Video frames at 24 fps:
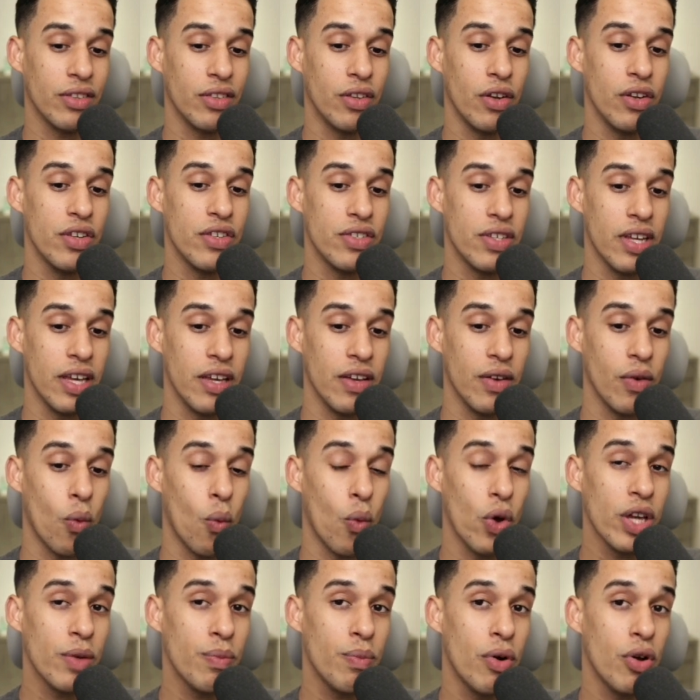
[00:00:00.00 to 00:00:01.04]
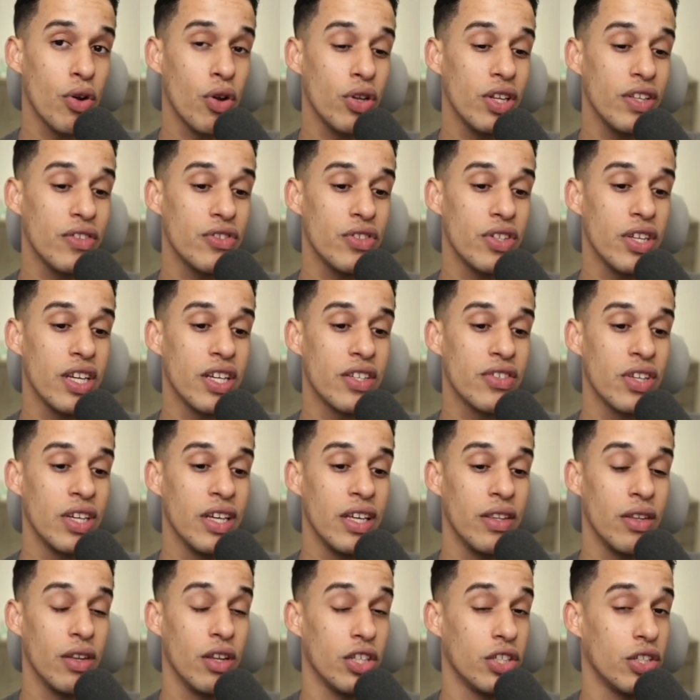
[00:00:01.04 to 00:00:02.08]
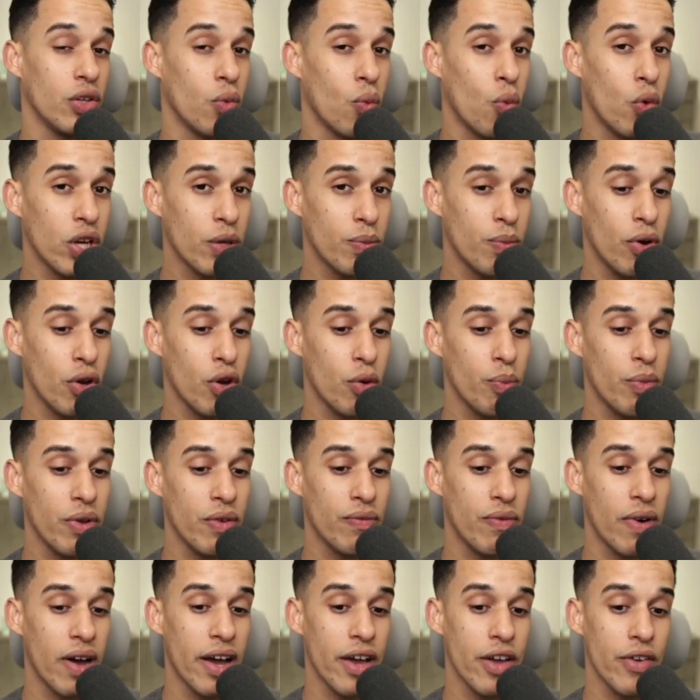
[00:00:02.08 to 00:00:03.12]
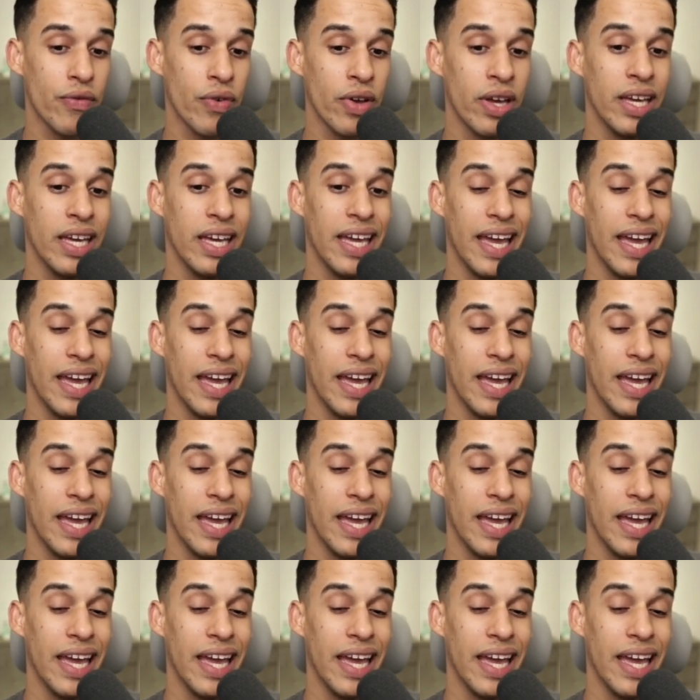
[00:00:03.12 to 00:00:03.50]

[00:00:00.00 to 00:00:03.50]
there is a weak pawn on e6, there's a weak pawn on b5,